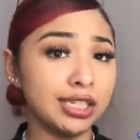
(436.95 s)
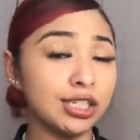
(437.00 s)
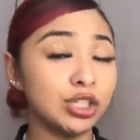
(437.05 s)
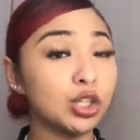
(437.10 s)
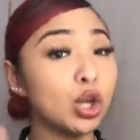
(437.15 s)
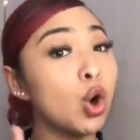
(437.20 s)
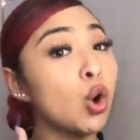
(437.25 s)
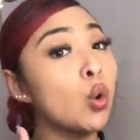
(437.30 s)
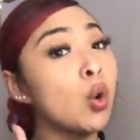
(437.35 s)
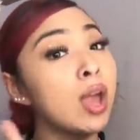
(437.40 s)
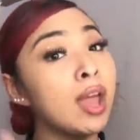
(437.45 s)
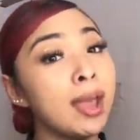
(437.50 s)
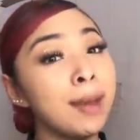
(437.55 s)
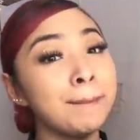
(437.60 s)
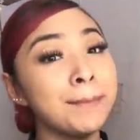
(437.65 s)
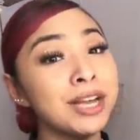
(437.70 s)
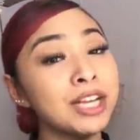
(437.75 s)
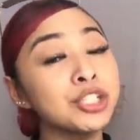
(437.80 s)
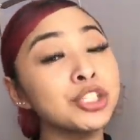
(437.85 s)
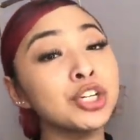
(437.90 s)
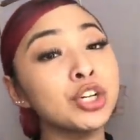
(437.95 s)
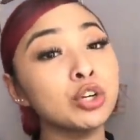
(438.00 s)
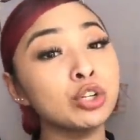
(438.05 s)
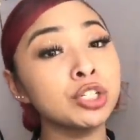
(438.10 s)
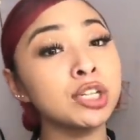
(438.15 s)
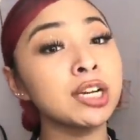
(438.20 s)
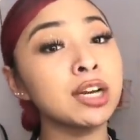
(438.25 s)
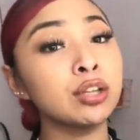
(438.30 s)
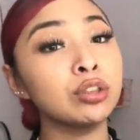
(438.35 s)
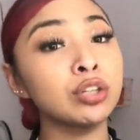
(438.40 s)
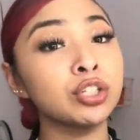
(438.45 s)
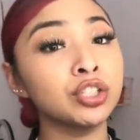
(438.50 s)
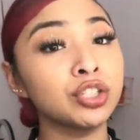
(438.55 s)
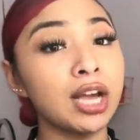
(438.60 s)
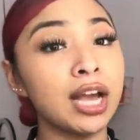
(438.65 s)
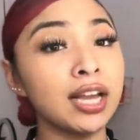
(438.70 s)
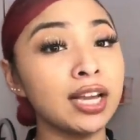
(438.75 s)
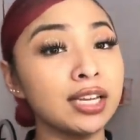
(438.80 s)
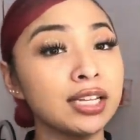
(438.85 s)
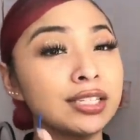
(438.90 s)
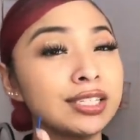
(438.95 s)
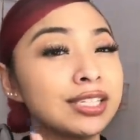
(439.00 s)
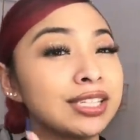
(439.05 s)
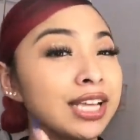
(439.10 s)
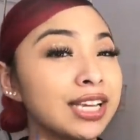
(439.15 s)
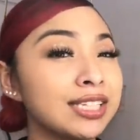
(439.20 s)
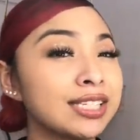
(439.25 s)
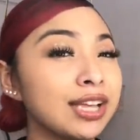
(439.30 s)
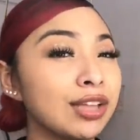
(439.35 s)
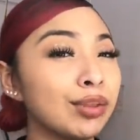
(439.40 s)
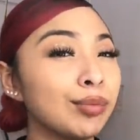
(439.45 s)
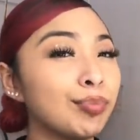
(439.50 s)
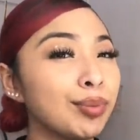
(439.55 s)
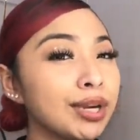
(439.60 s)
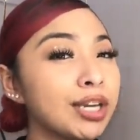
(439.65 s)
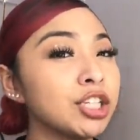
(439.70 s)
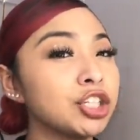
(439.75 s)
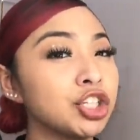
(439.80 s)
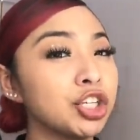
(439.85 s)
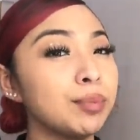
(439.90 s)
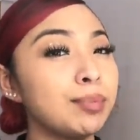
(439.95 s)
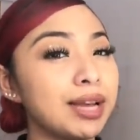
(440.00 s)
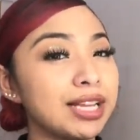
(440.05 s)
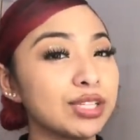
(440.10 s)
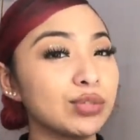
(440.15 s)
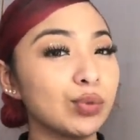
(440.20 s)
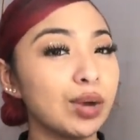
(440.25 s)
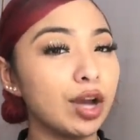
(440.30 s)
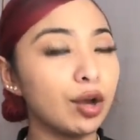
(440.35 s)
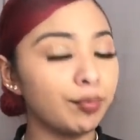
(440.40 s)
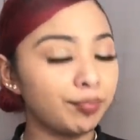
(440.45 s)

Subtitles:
So make sure to go check out their jackets. They sell them pretty cheap as well.